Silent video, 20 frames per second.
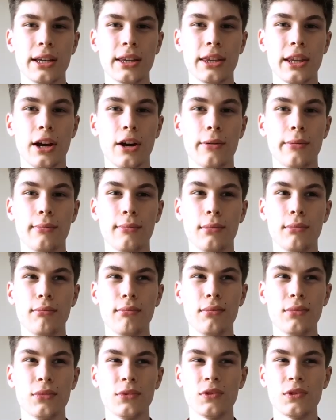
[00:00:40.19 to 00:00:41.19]
Now
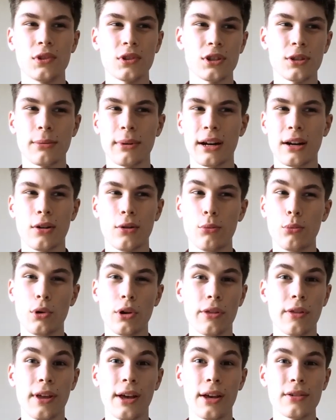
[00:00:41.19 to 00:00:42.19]
I'm just about on
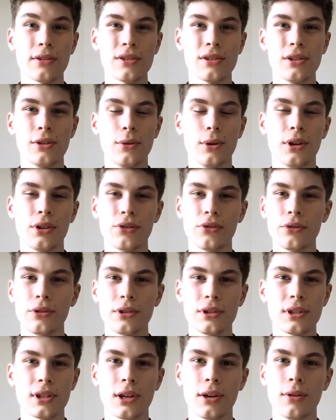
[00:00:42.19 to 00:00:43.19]

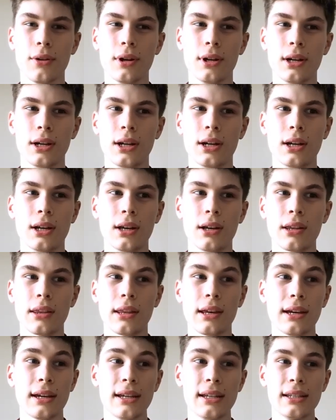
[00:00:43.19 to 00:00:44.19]
1,200, so
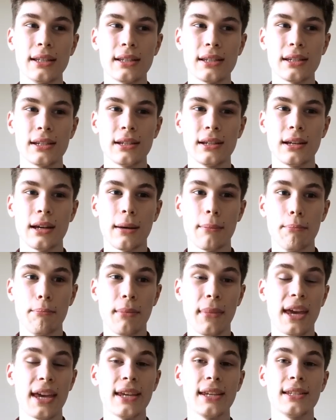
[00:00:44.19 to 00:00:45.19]
that is
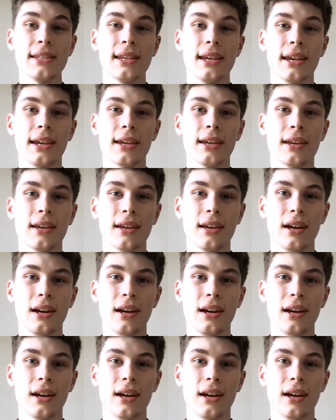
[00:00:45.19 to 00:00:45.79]
amazing.